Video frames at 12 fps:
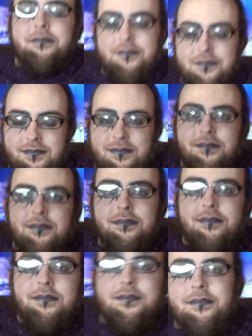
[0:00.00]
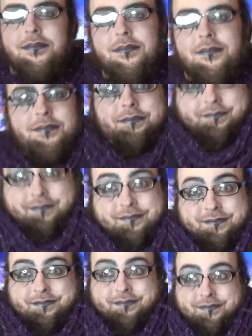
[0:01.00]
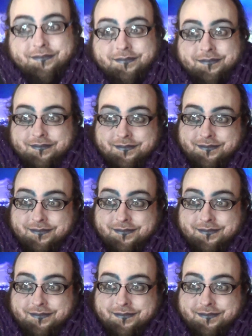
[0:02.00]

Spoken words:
Aw, you were all like tucked into your scarf there.